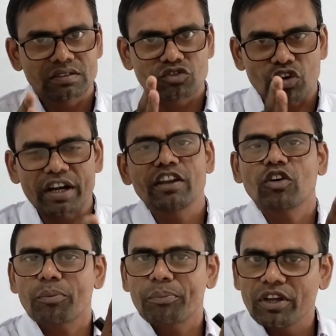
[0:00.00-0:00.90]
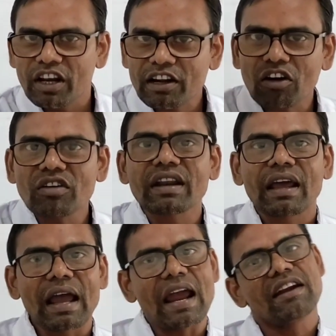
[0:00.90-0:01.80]
trading or PL account
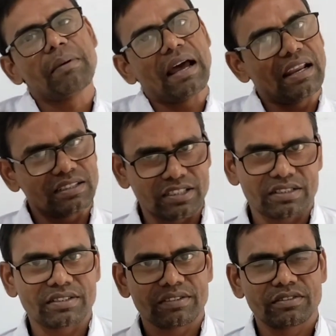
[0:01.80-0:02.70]
and balance sheet.